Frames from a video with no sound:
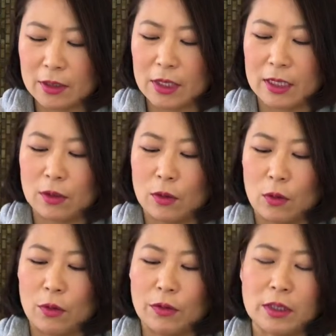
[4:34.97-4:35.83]
kind of
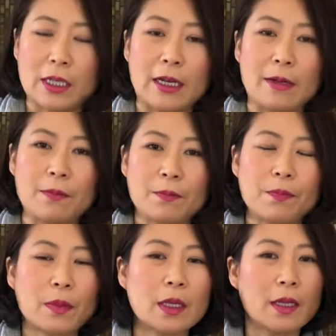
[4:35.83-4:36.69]
hold the top
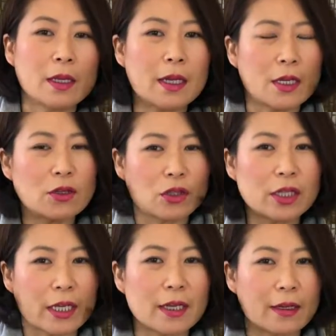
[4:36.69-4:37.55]
and you
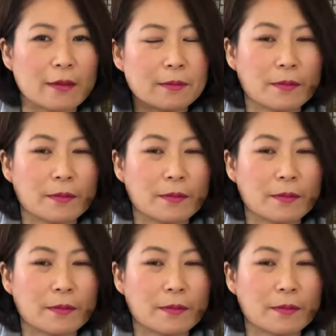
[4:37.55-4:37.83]
shake it.